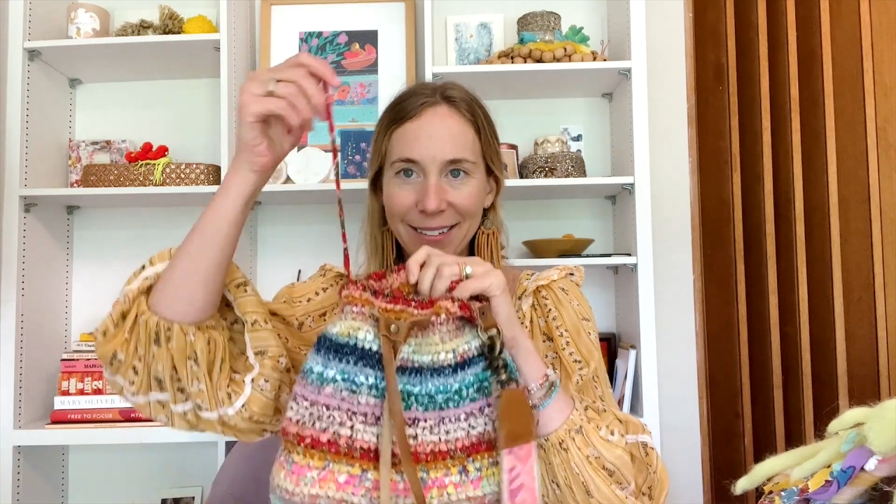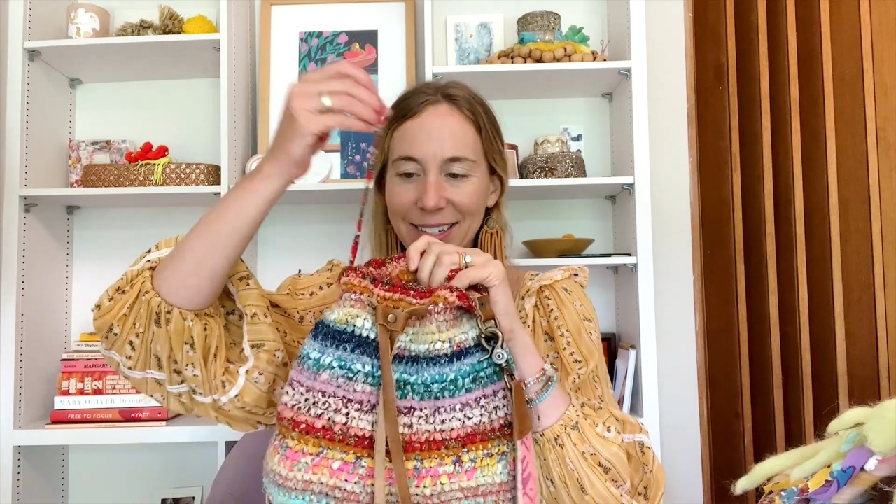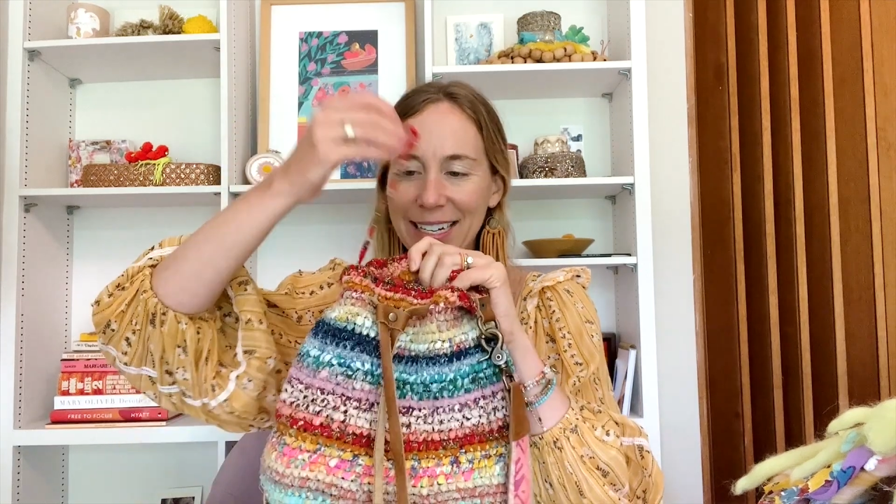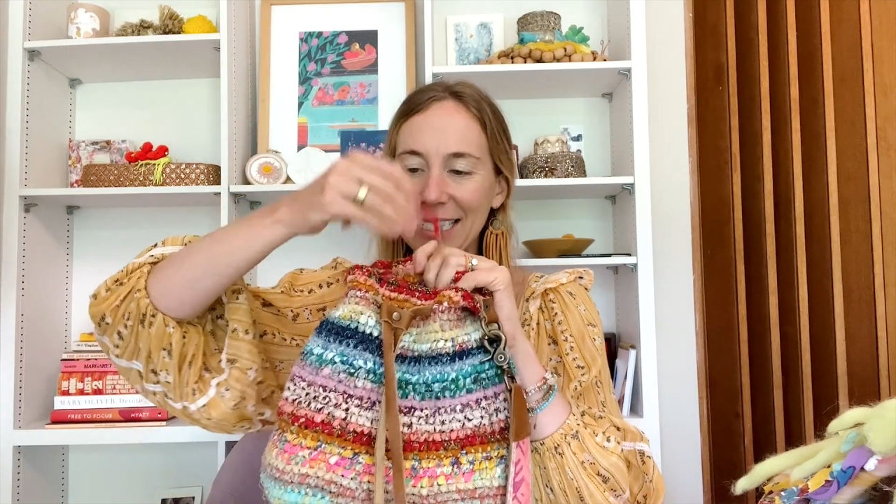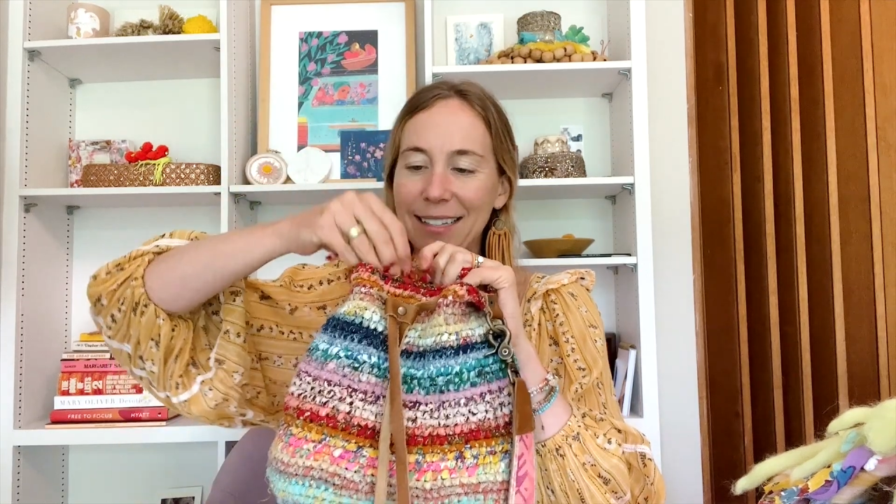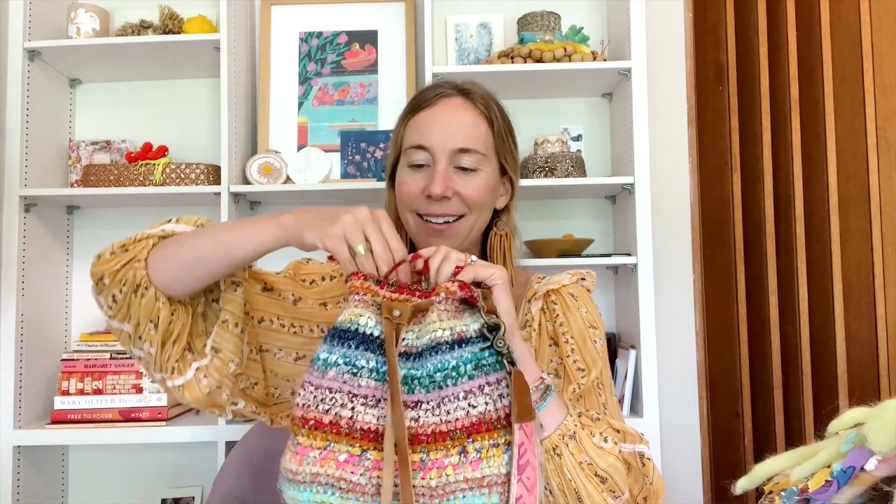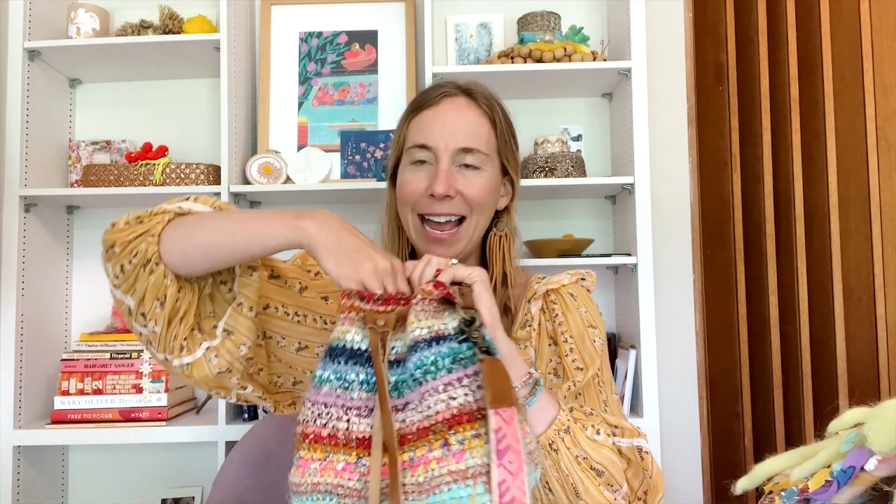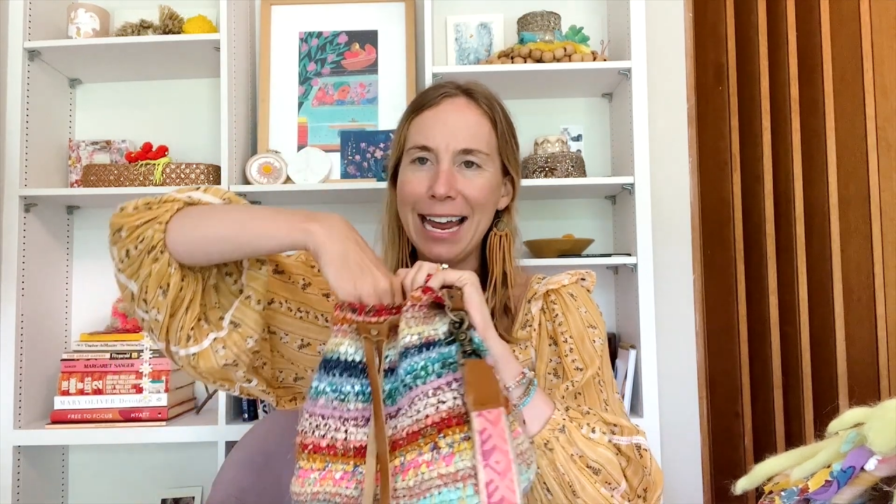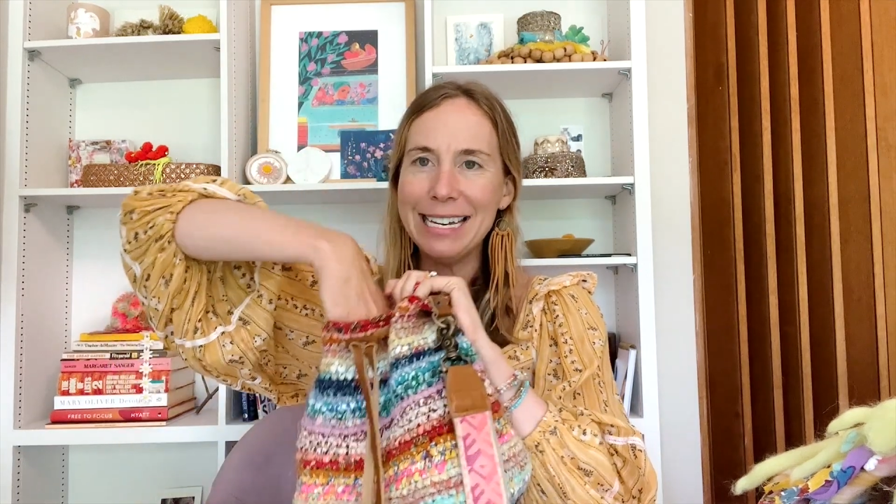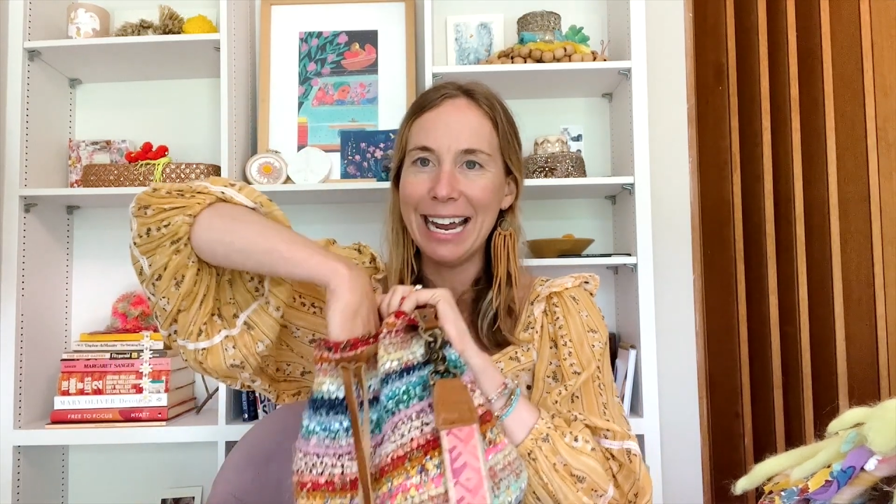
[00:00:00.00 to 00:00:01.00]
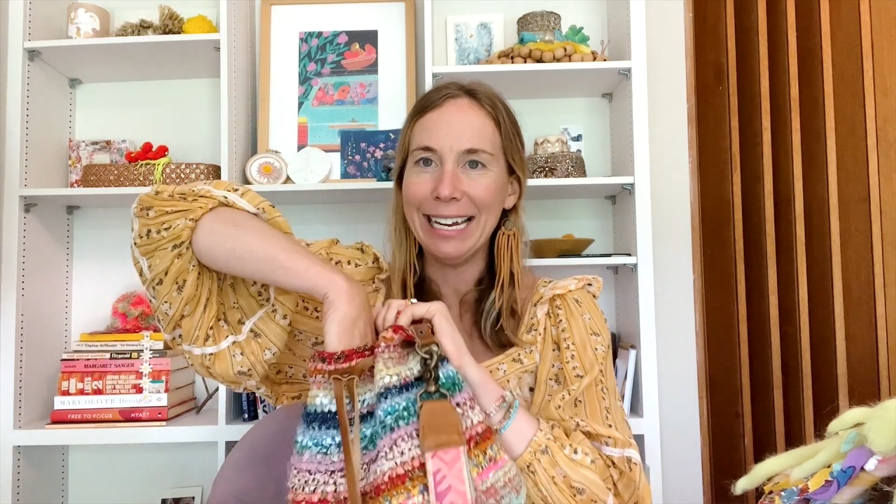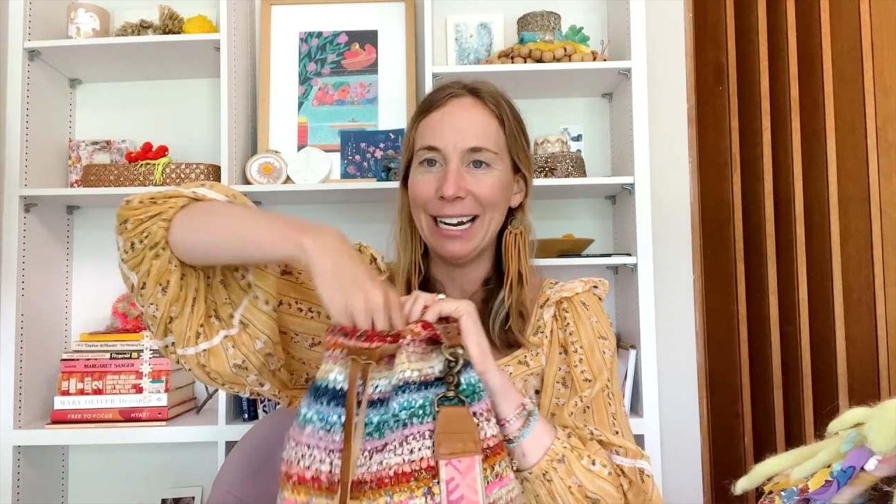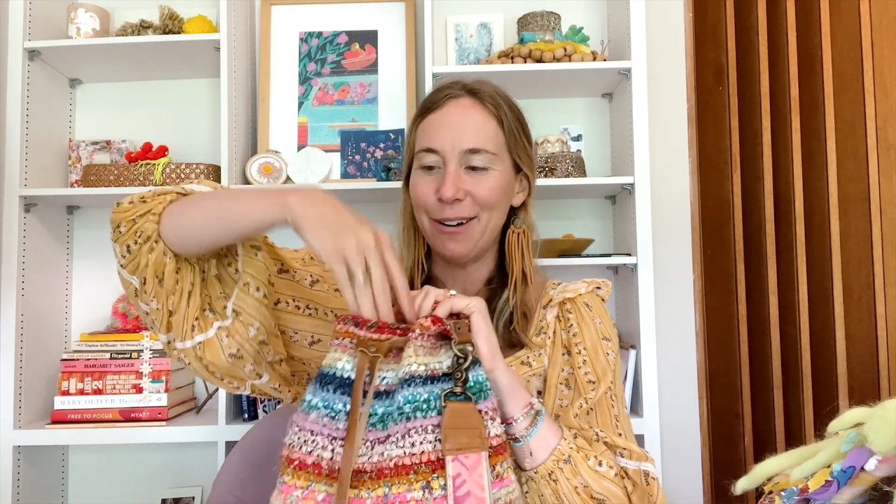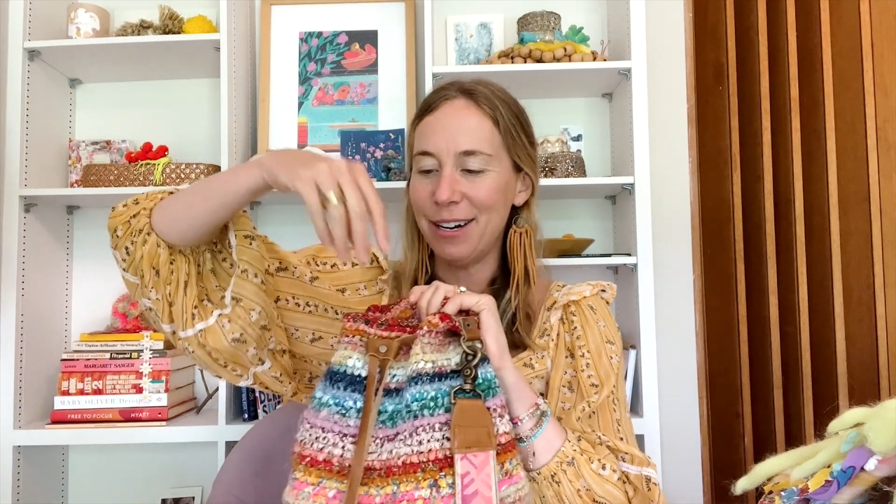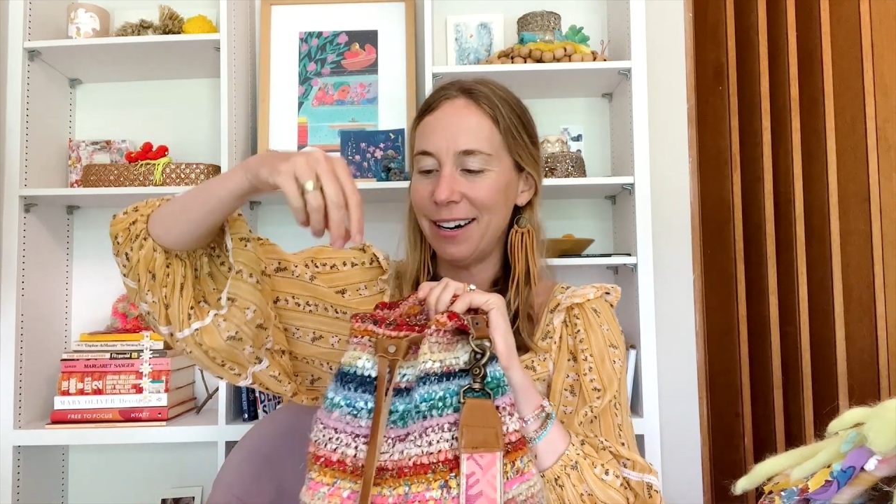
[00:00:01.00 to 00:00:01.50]
She has a little end hanging
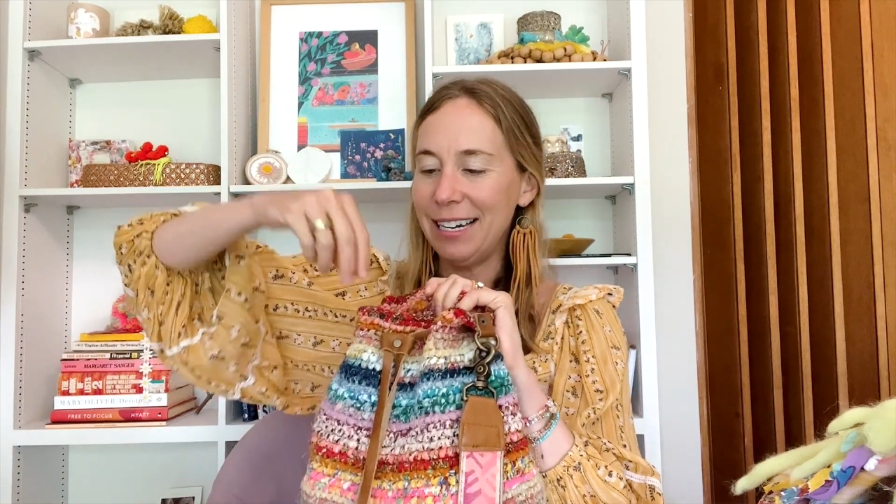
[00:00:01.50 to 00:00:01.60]
out here.